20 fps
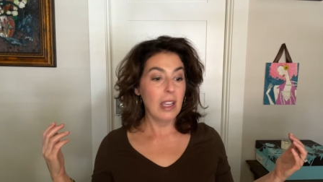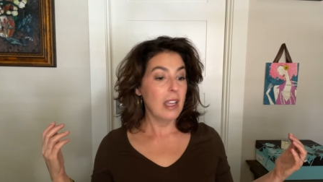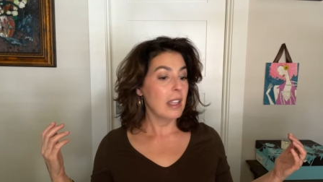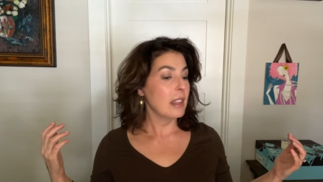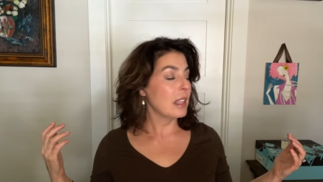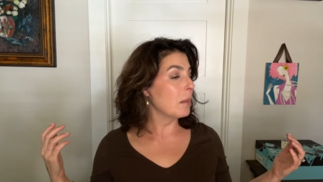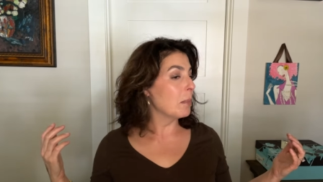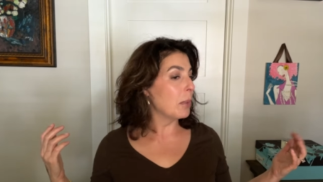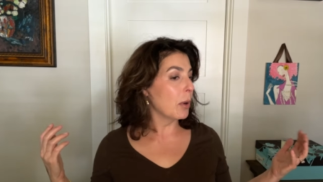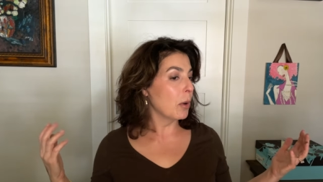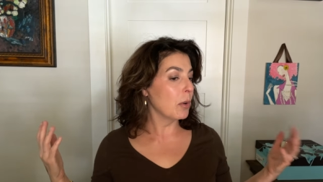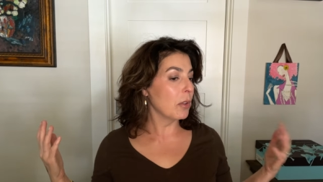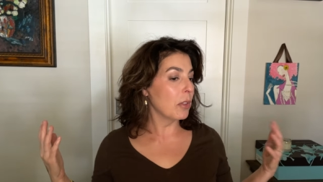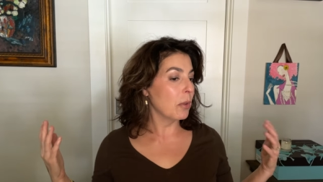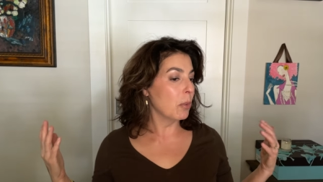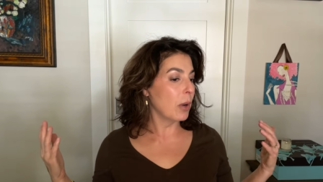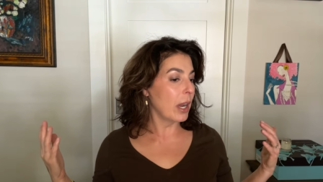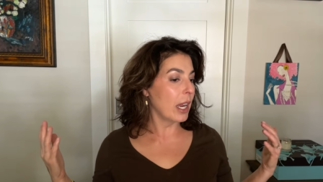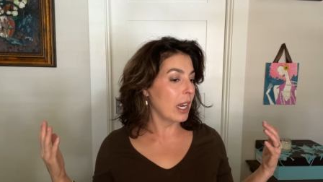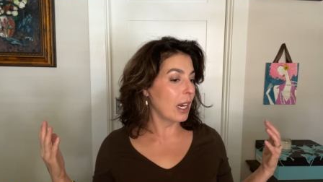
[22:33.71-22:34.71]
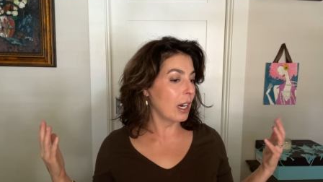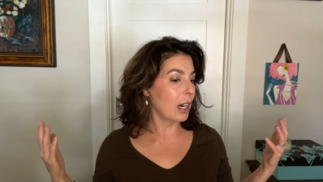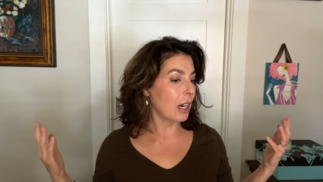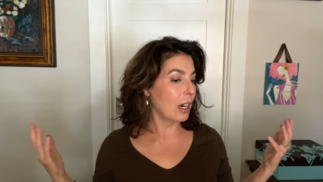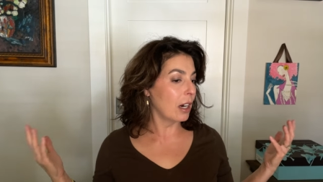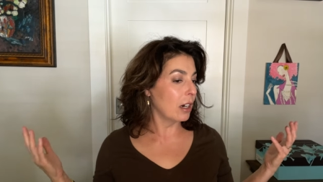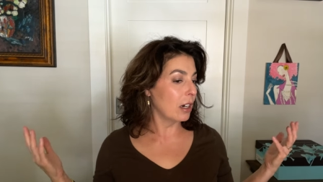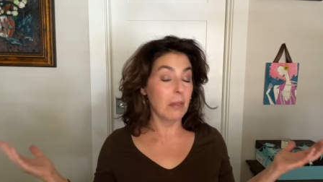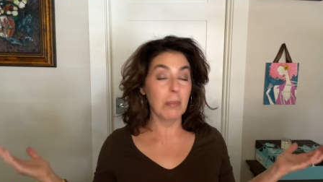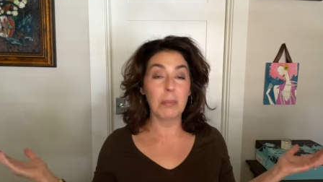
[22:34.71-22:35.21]
They both
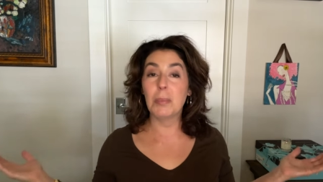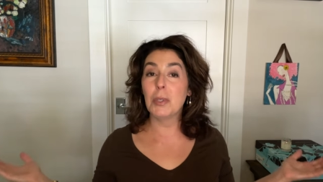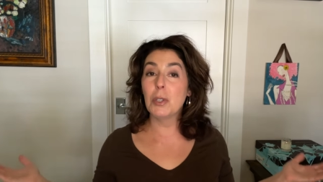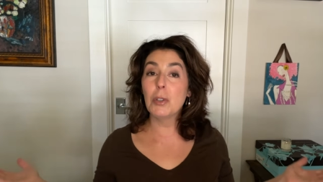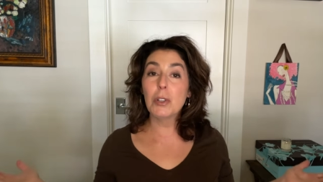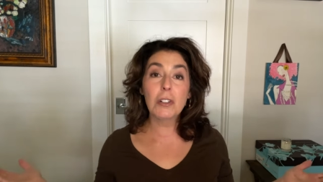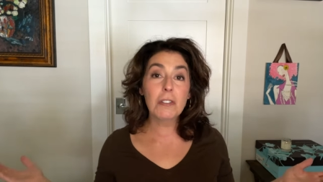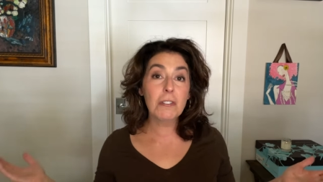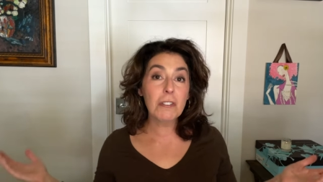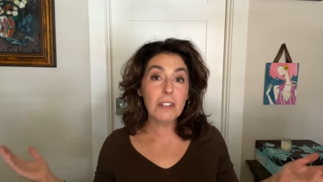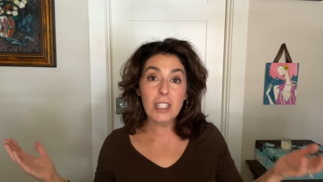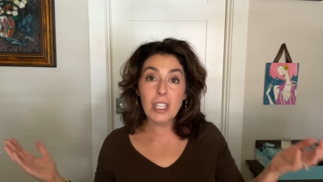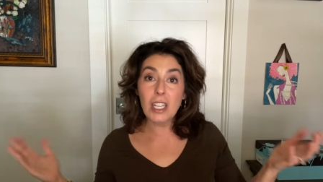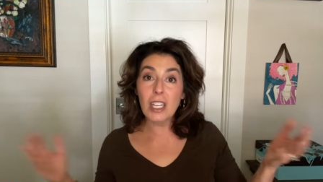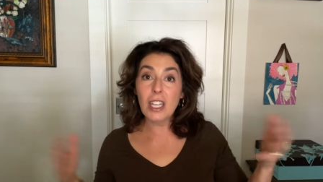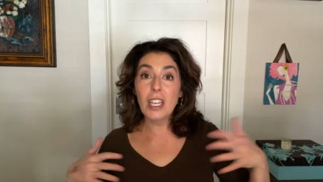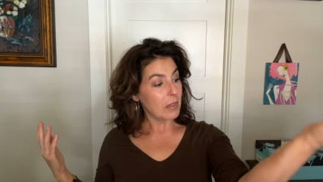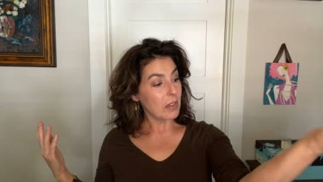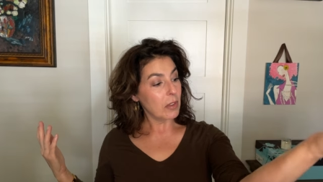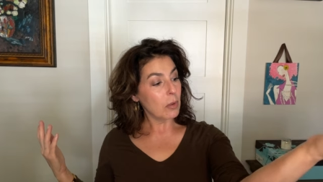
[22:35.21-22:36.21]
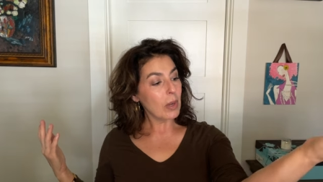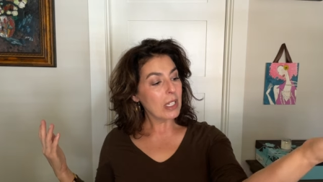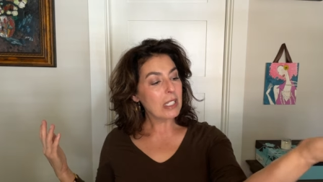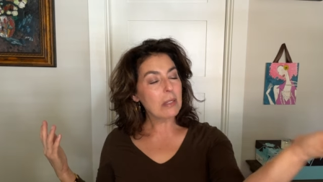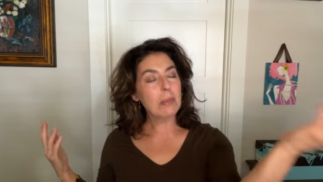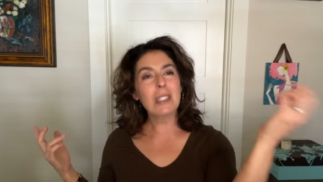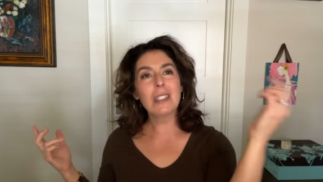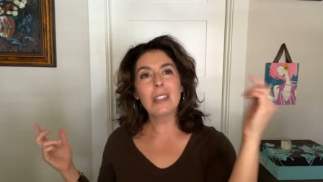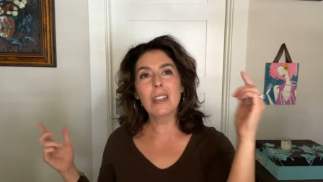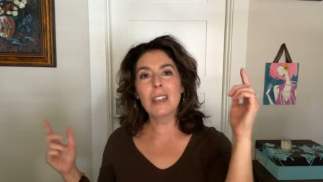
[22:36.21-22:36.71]
wear beautifully. The
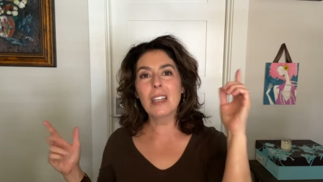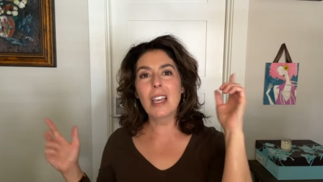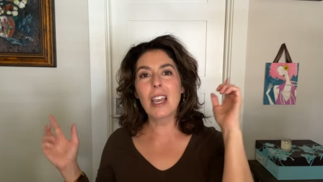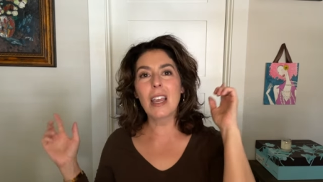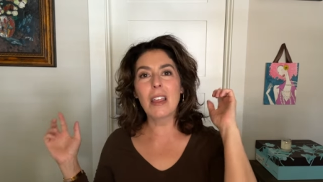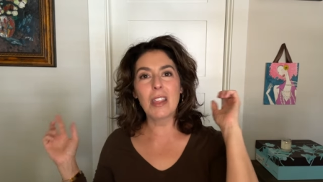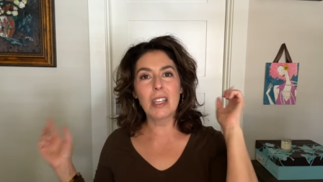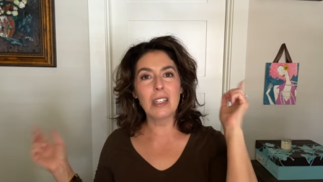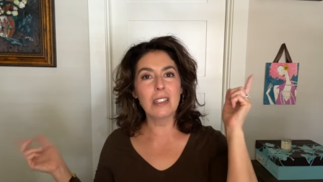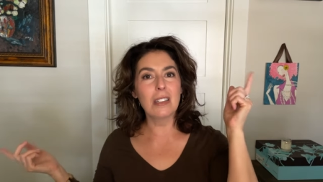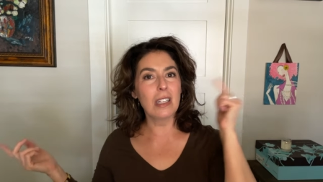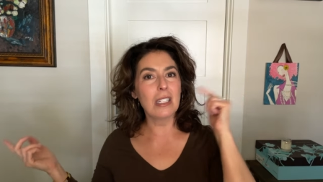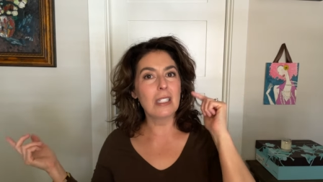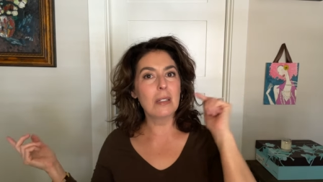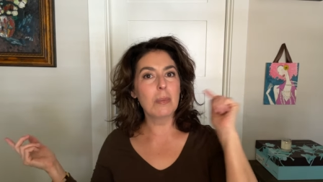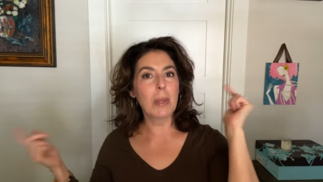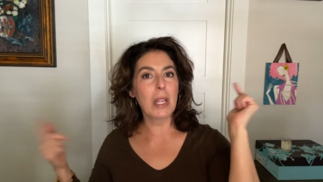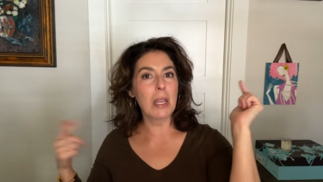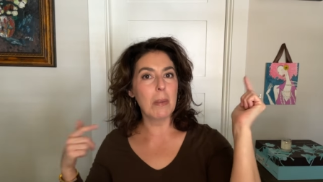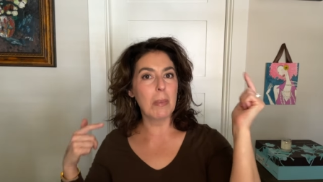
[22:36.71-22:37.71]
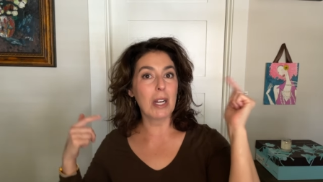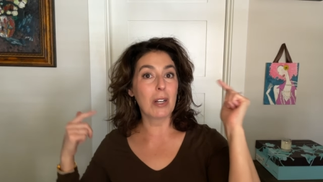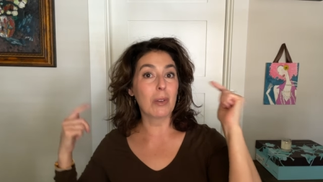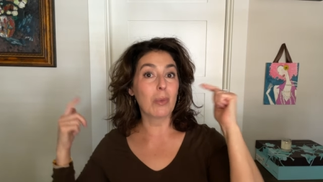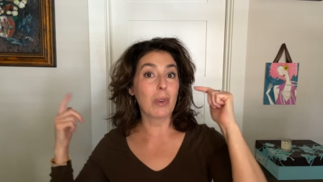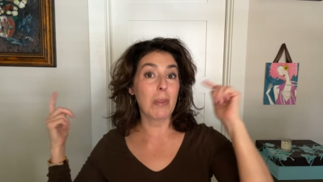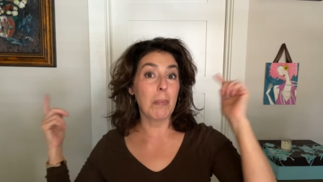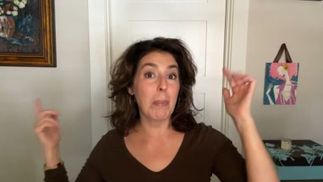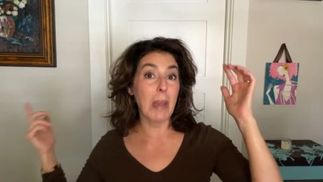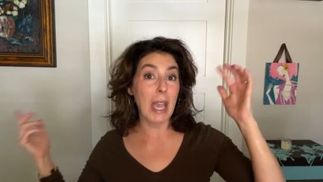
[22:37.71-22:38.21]
Westman Atelier, I think, does play better
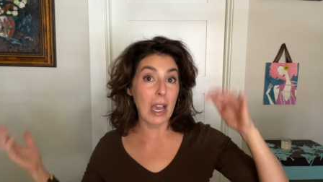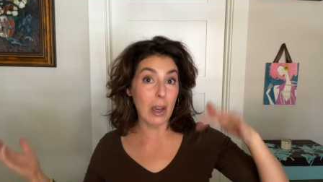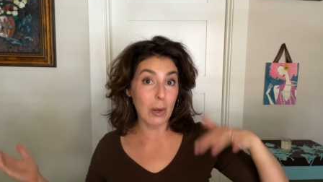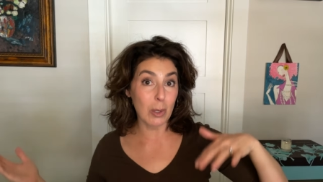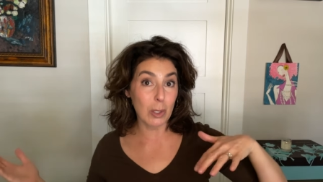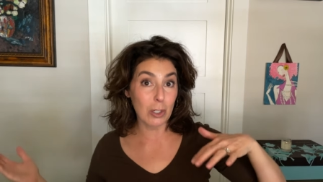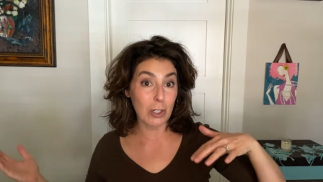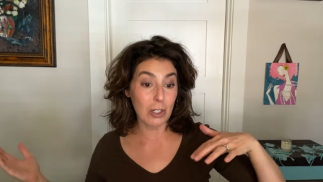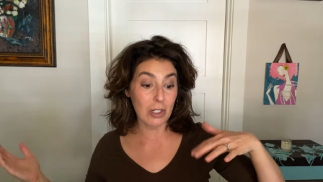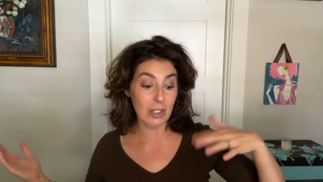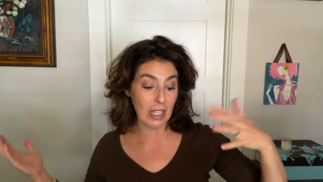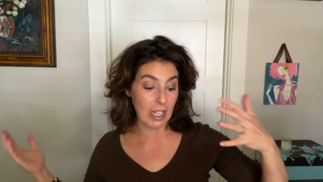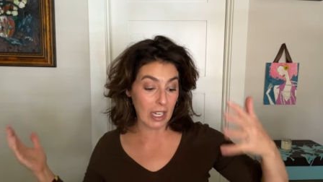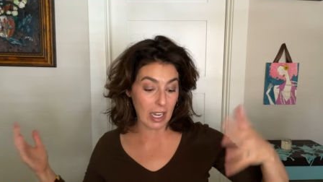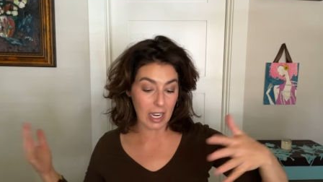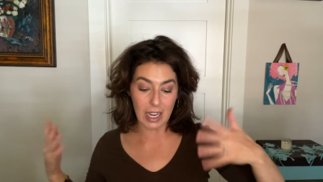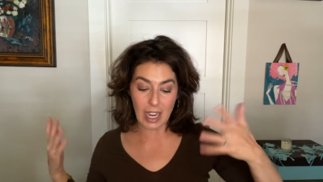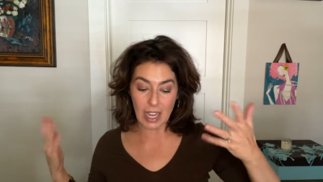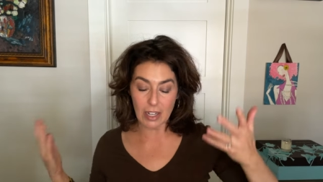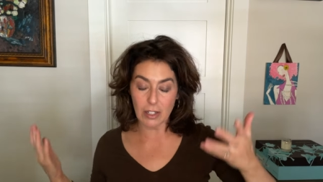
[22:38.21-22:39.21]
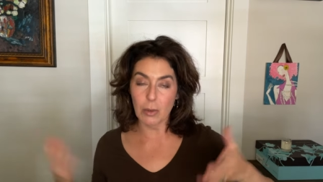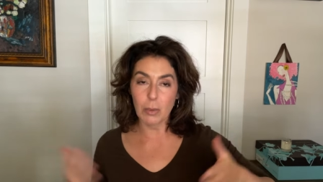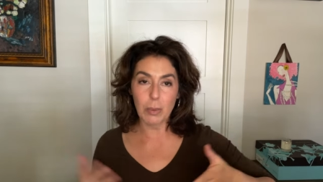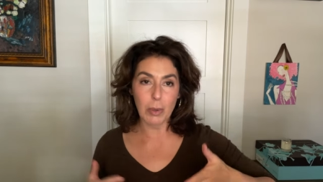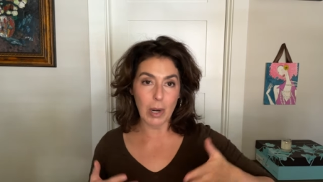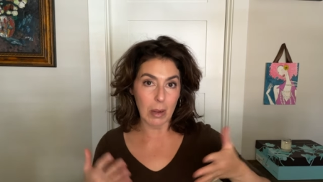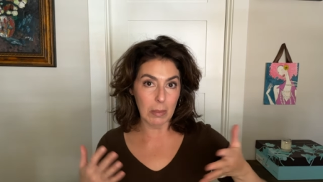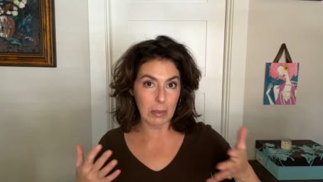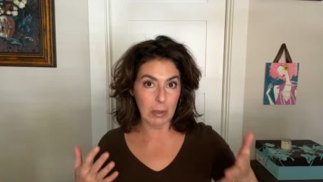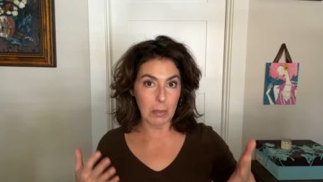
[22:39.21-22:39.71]
with powders. Like, I had no
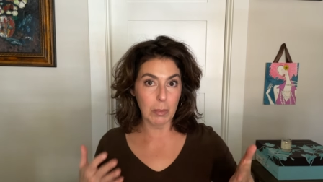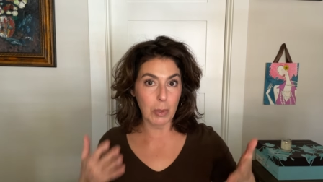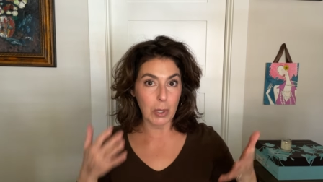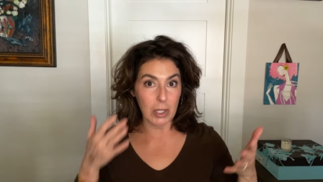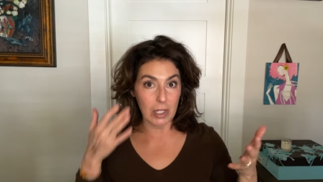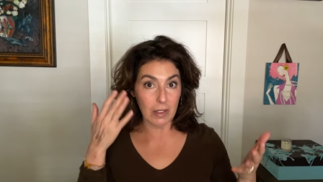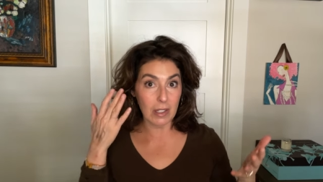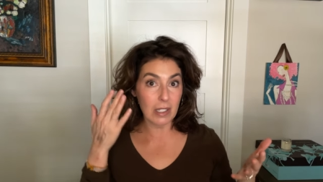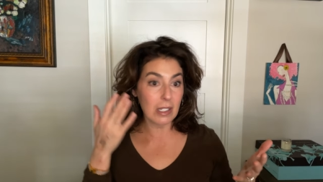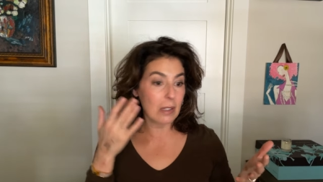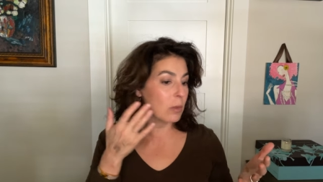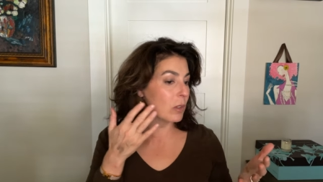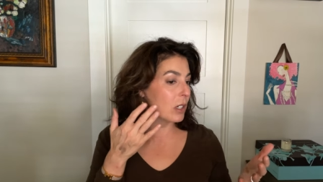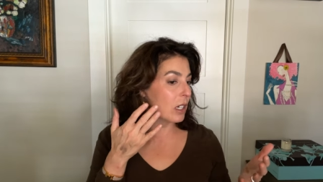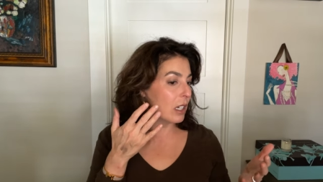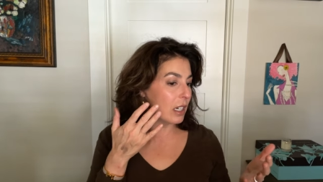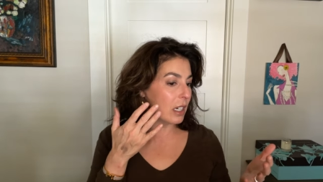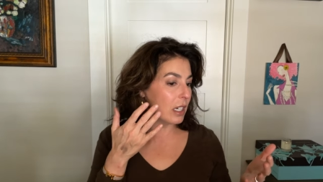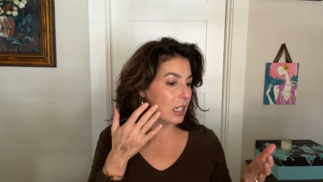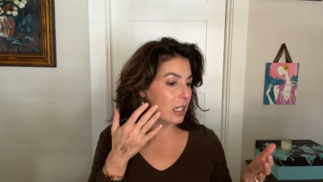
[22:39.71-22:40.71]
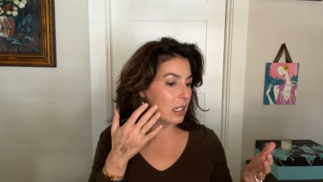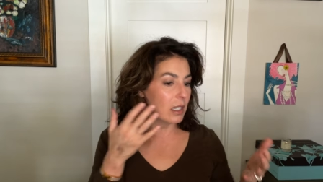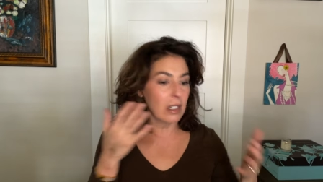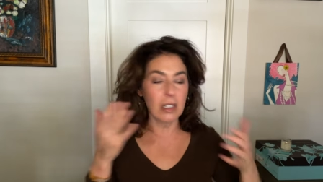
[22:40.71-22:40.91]
problem putting this one on.